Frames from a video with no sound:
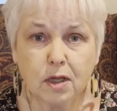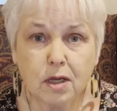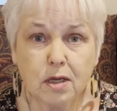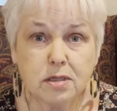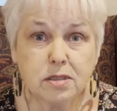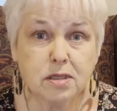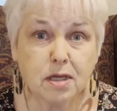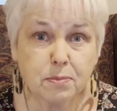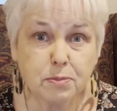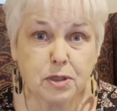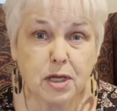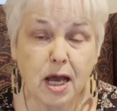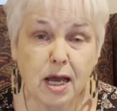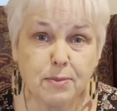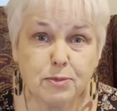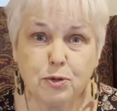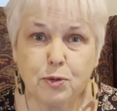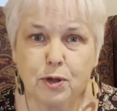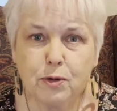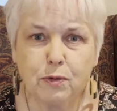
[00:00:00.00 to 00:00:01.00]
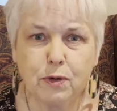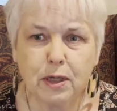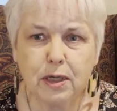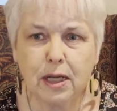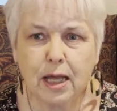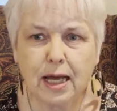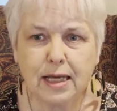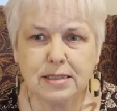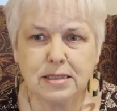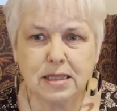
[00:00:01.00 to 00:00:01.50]
Sometimes we
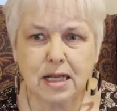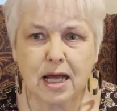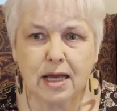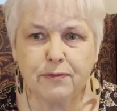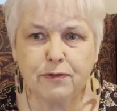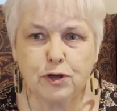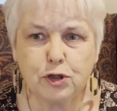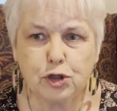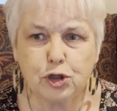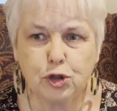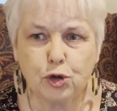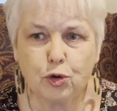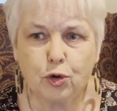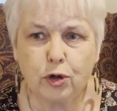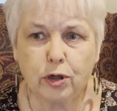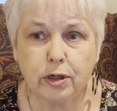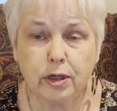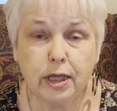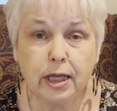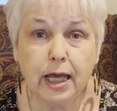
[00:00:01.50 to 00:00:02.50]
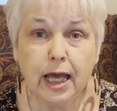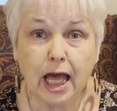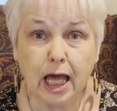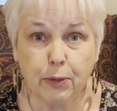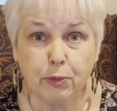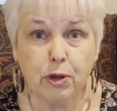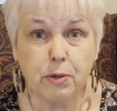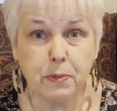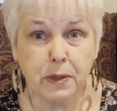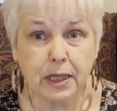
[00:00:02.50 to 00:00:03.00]
realize life is short and
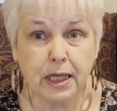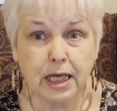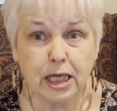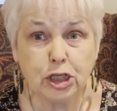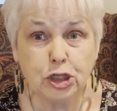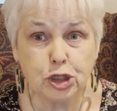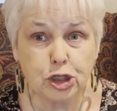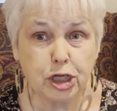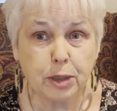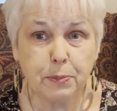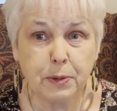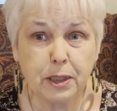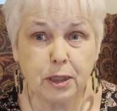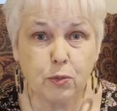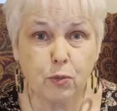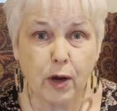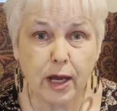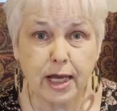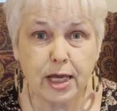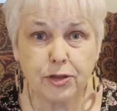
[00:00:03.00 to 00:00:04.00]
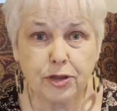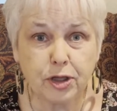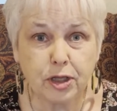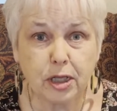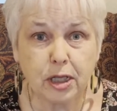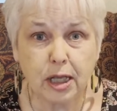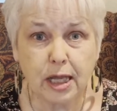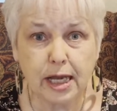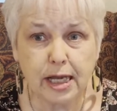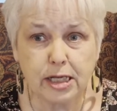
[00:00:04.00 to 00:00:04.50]
we begin chipping away at the
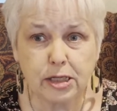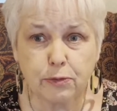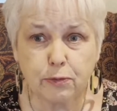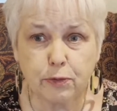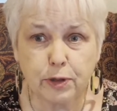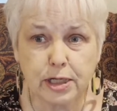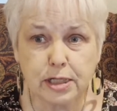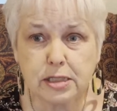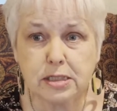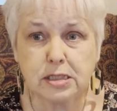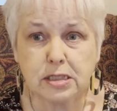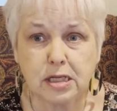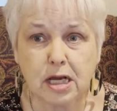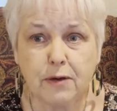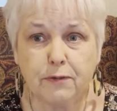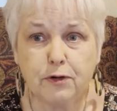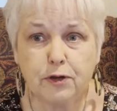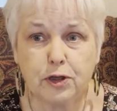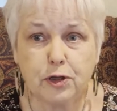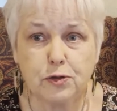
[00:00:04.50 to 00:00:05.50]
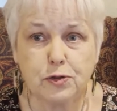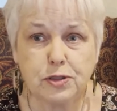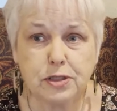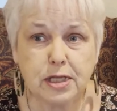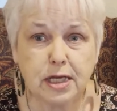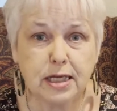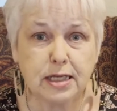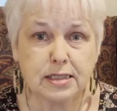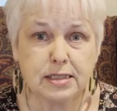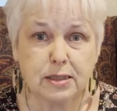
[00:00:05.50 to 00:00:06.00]
clay to rediscover those
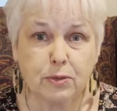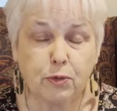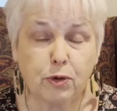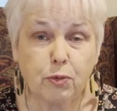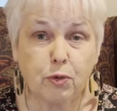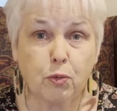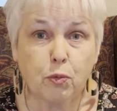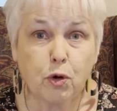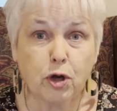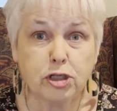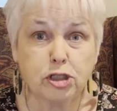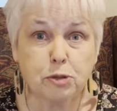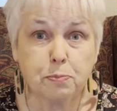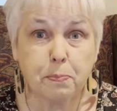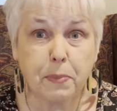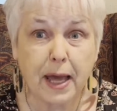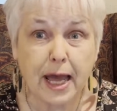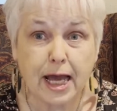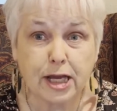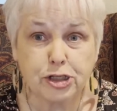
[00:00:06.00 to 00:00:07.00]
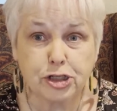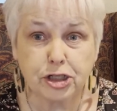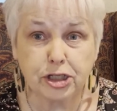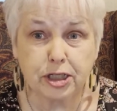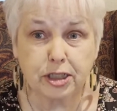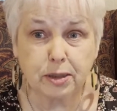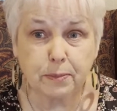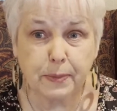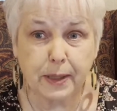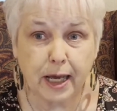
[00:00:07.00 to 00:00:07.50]
things that we were once
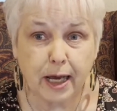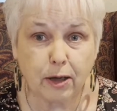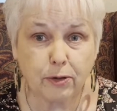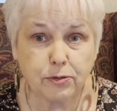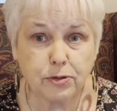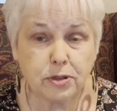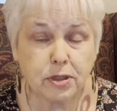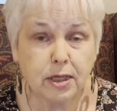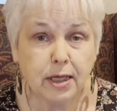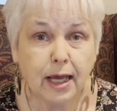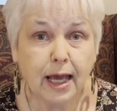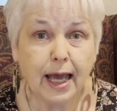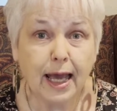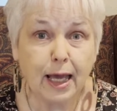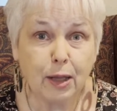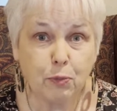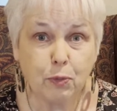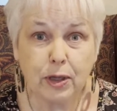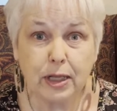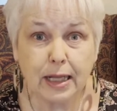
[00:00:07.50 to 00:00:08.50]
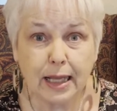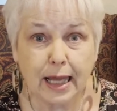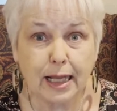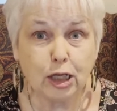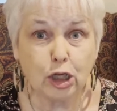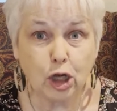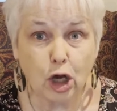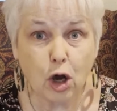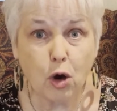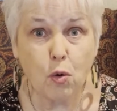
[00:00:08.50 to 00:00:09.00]
passionate about and we
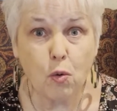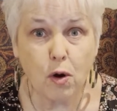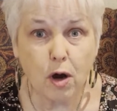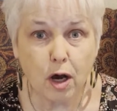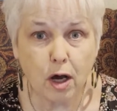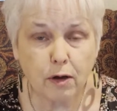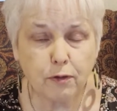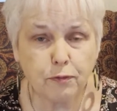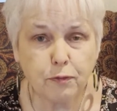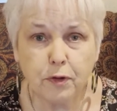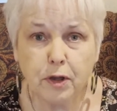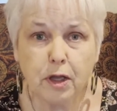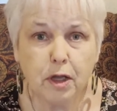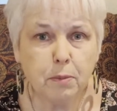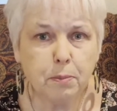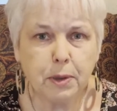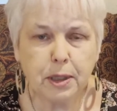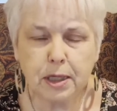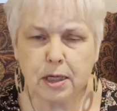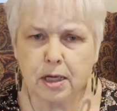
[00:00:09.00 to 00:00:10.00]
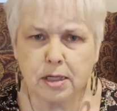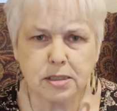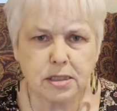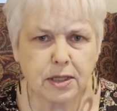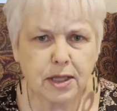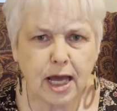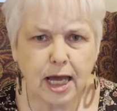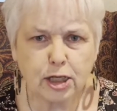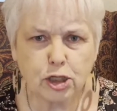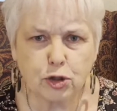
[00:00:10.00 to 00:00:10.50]
let go of because of
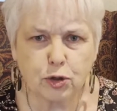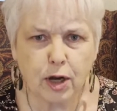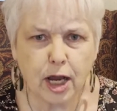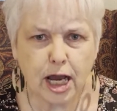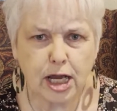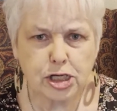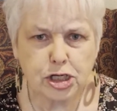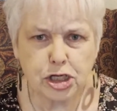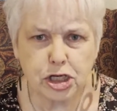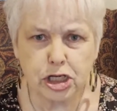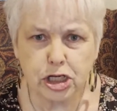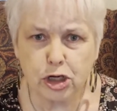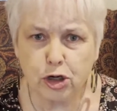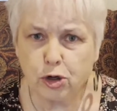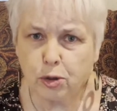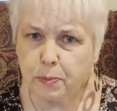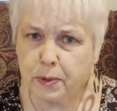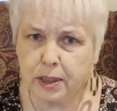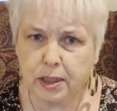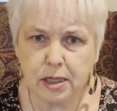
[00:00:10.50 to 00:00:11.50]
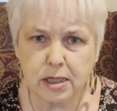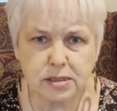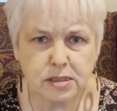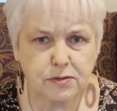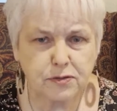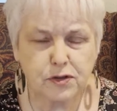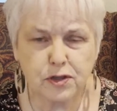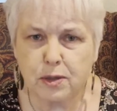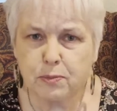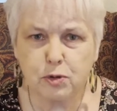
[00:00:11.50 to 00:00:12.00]
that tragedy or because of
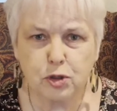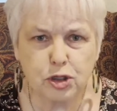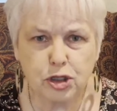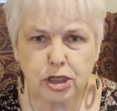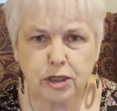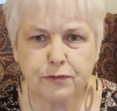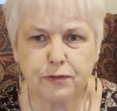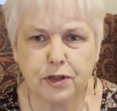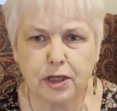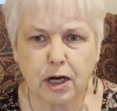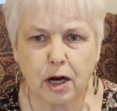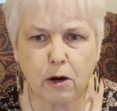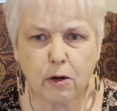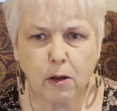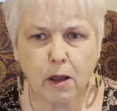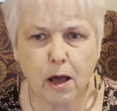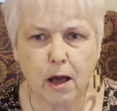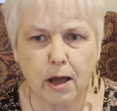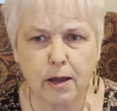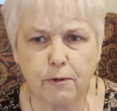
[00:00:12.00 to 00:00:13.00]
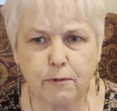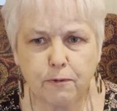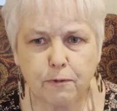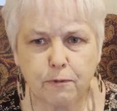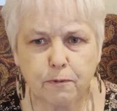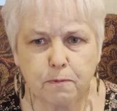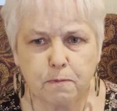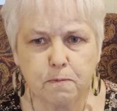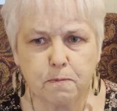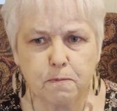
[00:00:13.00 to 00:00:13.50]
some shift in our life.